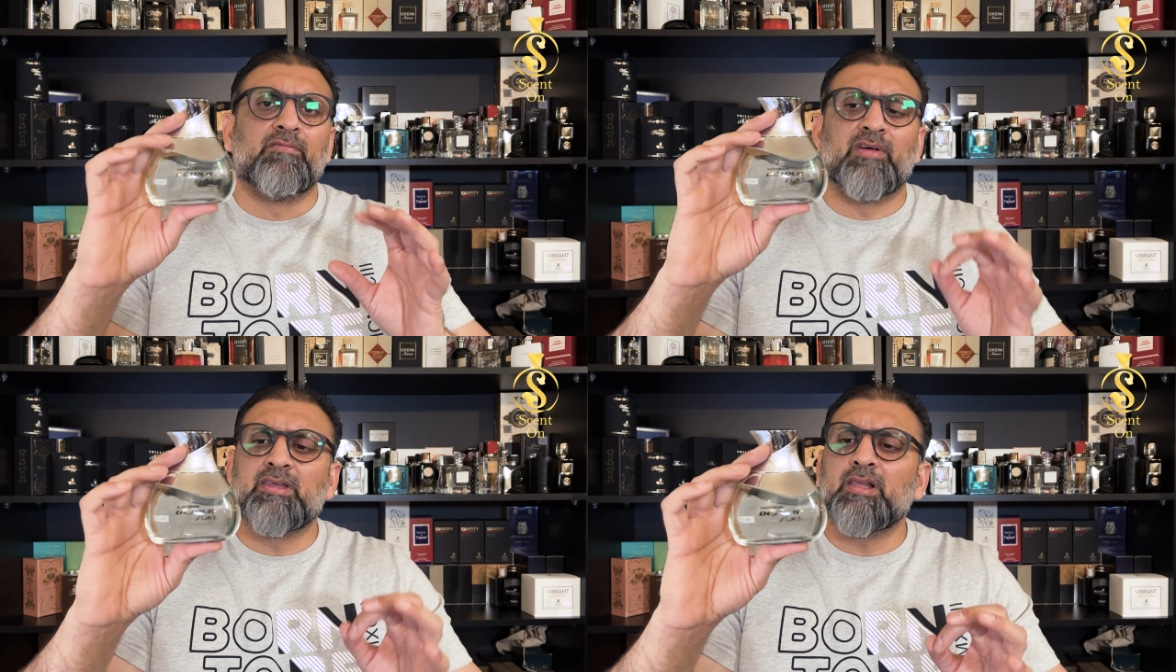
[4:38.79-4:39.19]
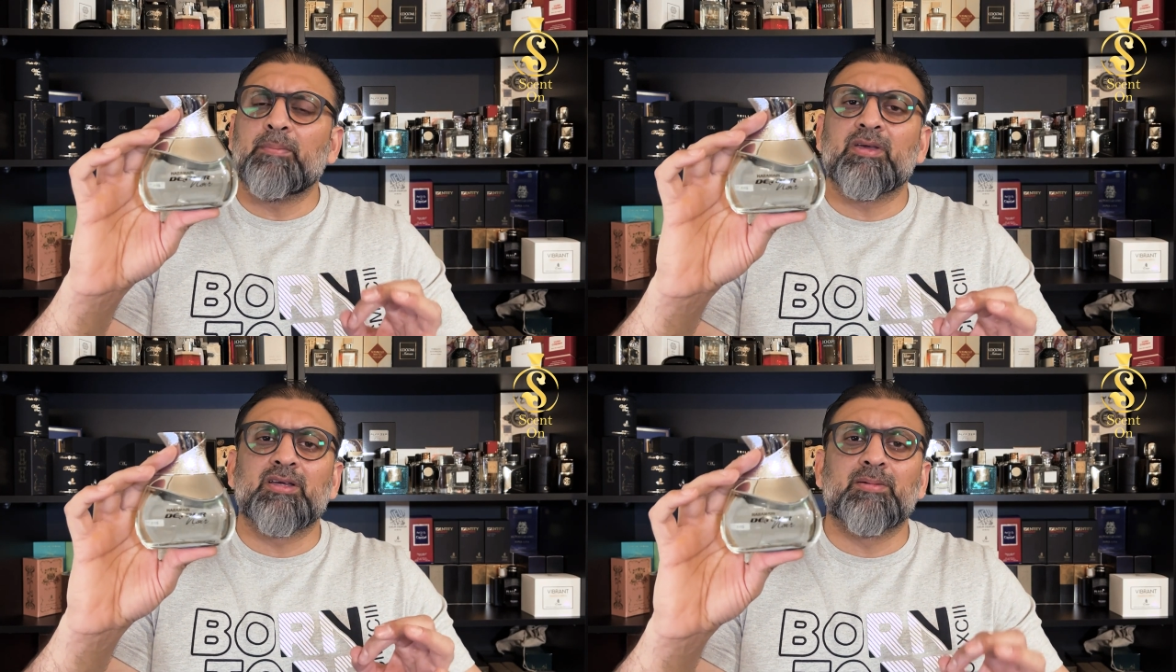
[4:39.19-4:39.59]
Vanilla
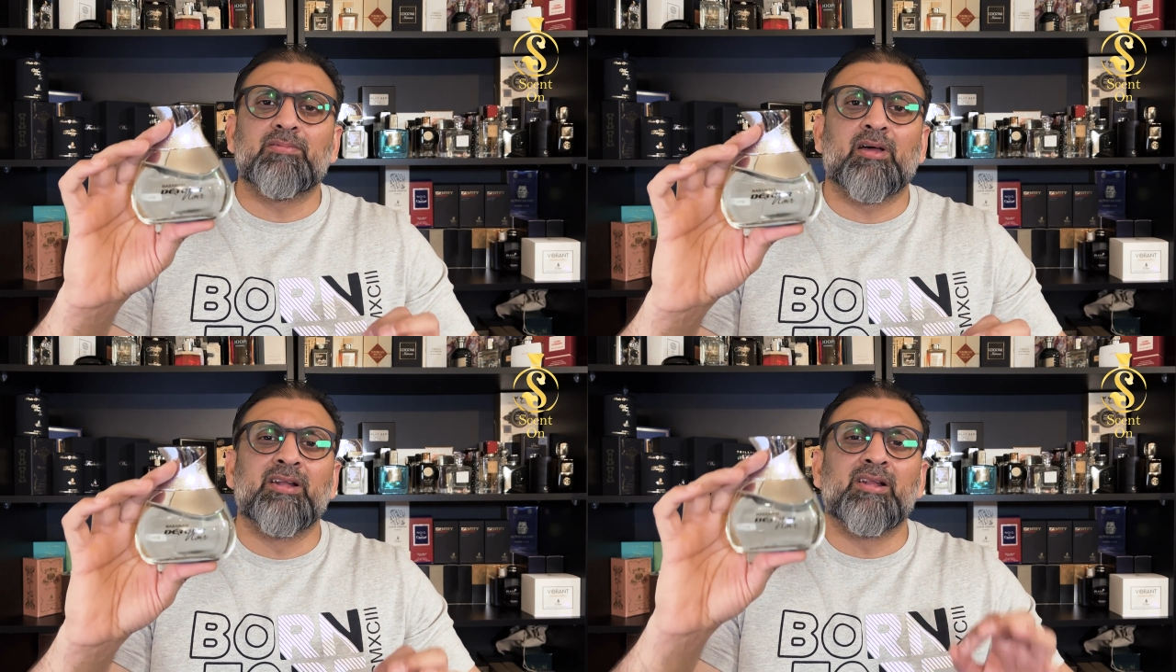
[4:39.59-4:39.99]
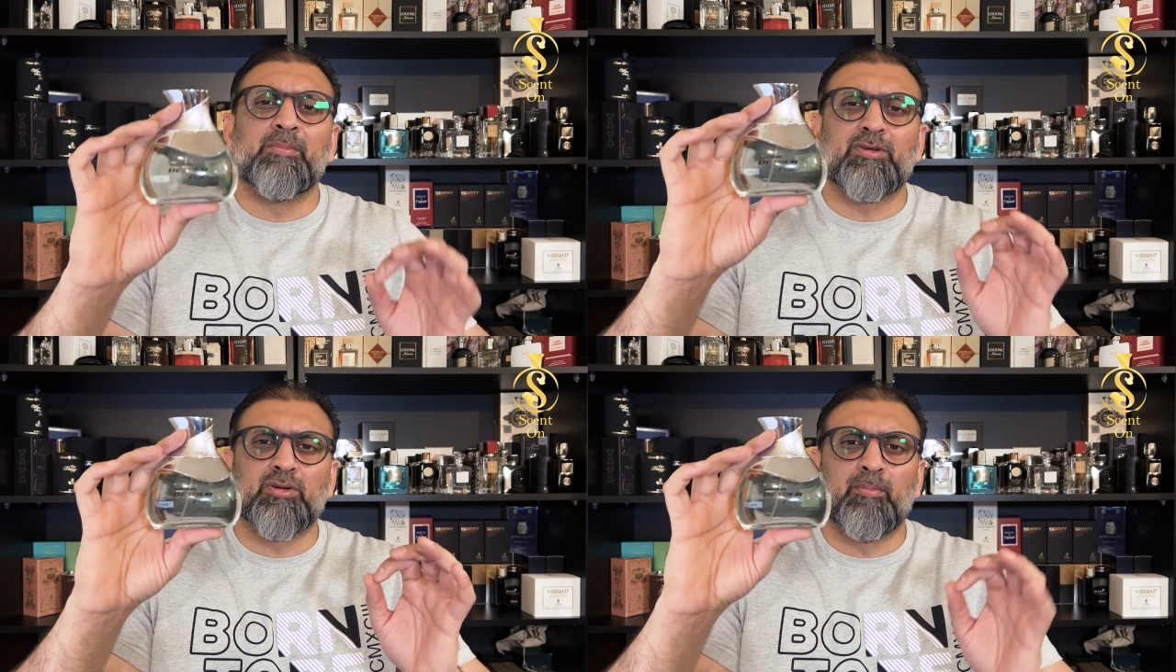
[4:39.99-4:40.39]
becomes a little
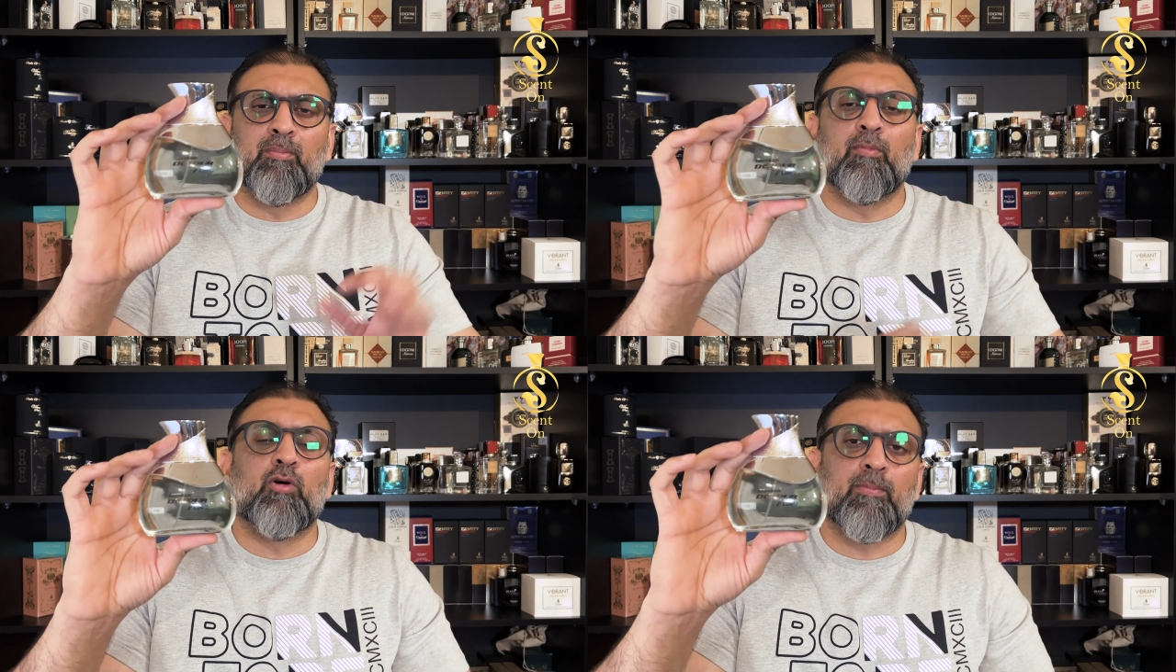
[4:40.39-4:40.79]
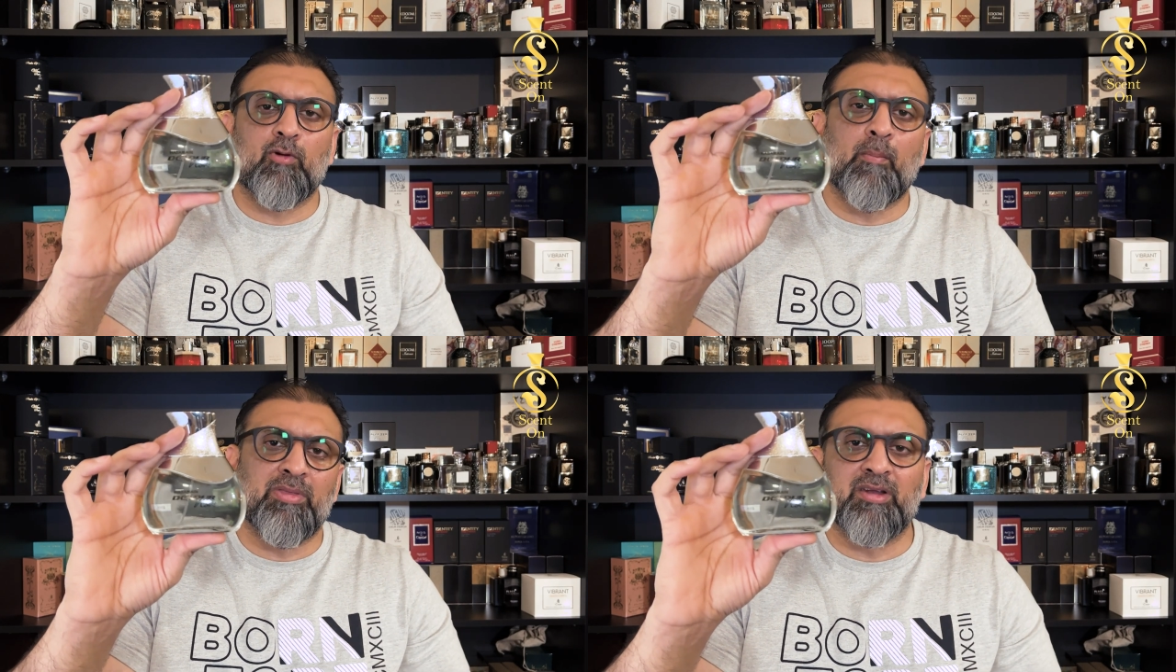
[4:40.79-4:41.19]
bit more
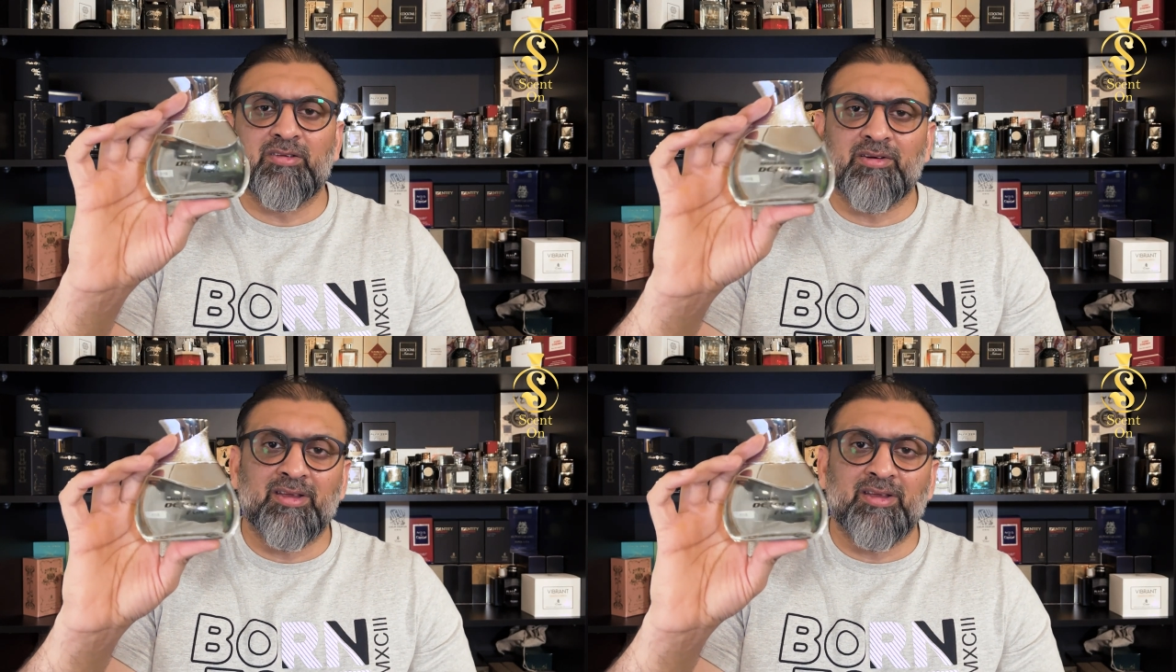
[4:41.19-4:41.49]
prominent here